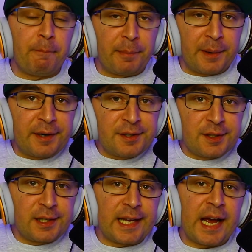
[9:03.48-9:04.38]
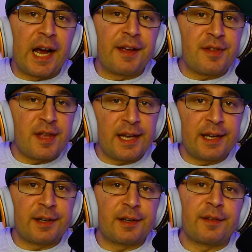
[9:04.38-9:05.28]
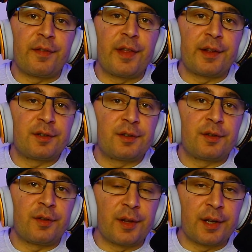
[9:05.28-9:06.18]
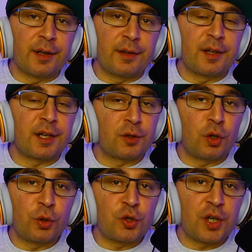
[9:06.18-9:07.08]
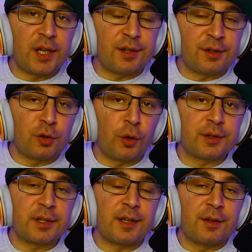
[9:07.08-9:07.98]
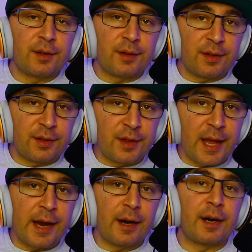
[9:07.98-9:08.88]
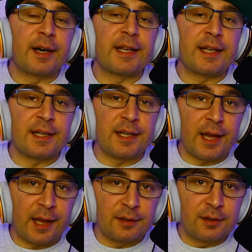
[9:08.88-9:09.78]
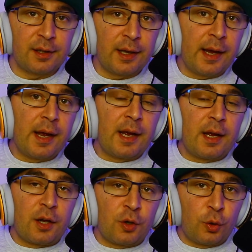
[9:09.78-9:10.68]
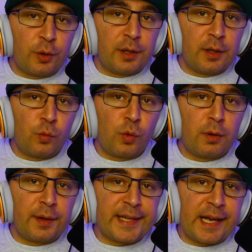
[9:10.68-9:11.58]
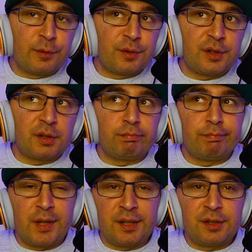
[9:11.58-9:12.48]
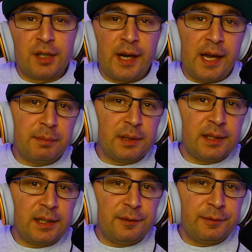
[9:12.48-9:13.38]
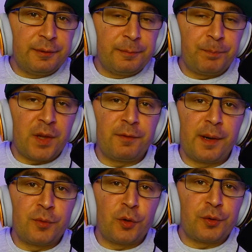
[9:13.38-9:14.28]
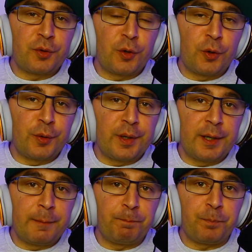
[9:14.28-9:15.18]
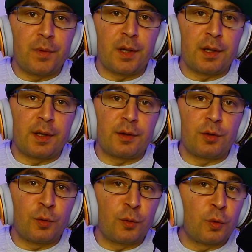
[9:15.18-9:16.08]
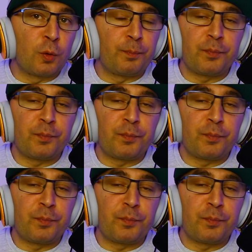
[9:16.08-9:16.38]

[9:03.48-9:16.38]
personally, I think that the technology it's not there yet. Google will announce this year, I believe, if I'm not wrong, the new